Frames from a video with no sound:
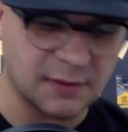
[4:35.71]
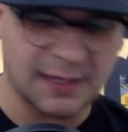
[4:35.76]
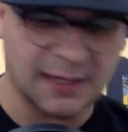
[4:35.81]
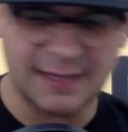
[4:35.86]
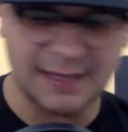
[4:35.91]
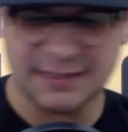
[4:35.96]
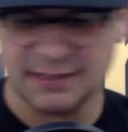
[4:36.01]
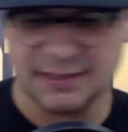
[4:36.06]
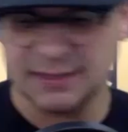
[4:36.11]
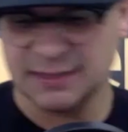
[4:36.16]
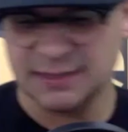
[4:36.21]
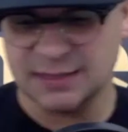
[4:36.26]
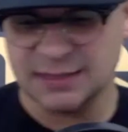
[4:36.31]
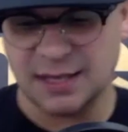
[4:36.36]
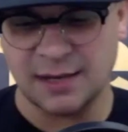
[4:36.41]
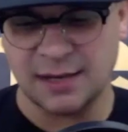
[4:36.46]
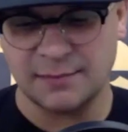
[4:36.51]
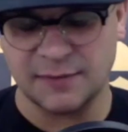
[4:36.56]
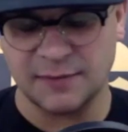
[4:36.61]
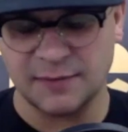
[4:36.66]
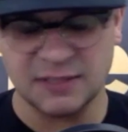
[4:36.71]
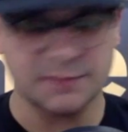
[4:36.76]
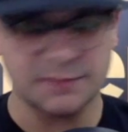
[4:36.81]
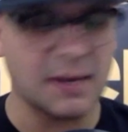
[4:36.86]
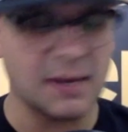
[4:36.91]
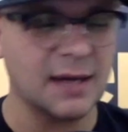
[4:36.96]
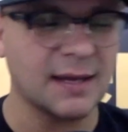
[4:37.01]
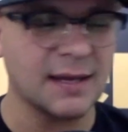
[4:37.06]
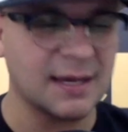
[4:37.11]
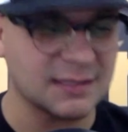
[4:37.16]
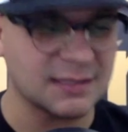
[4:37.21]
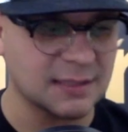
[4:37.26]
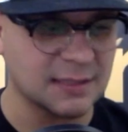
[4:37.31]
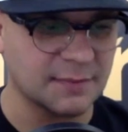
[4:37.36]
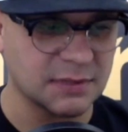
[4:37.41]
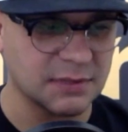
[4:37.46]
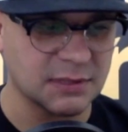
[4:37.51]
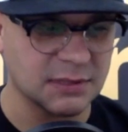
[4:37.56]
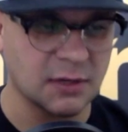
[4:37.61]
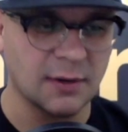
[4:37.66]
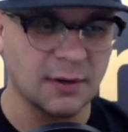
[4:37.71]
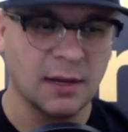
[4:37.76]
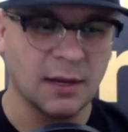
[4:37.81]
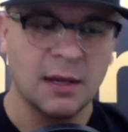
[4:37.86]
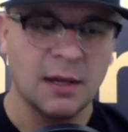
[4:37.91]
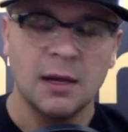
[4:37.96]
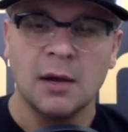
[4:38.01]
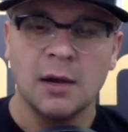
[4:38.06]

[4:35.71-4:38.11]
guys in this co- this podcast episode.